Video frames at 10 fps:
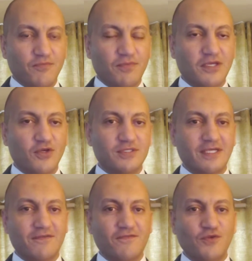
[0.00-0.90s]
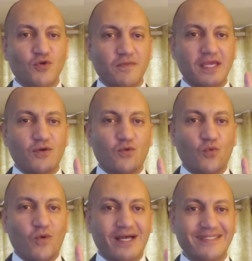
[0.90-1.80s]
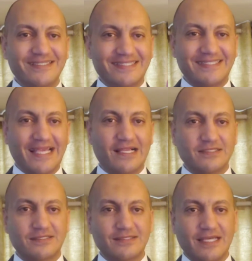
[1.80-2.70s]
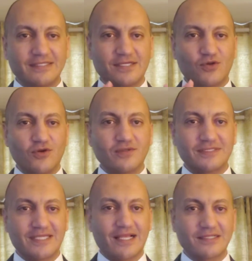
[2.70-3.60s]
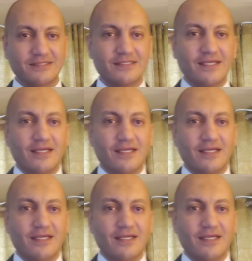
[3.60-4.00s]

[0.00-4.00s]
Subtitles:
Because if you make one sales and the wrong sales,